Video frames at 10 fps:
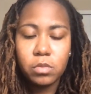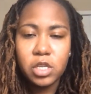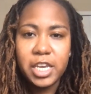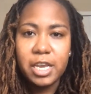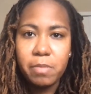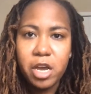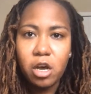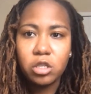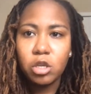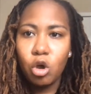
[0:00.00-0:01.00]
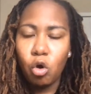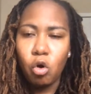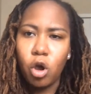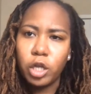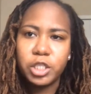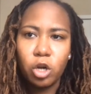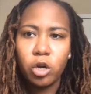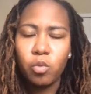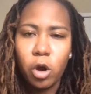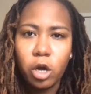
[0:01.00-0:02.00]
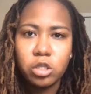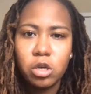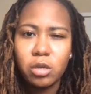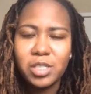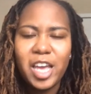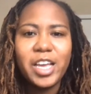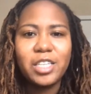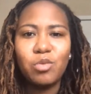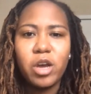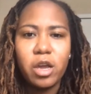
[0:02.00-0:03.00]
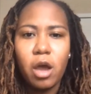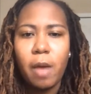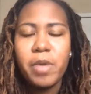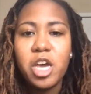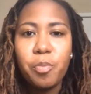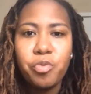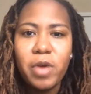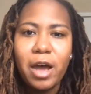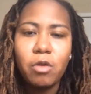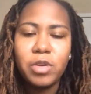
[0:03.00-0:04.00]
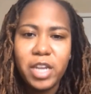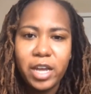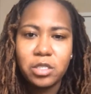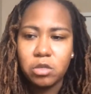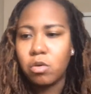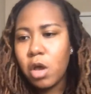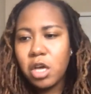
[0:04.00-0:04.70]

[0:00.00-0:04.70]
emails on certain words you're gonna say, guess what? I'm gonna help you out with that too.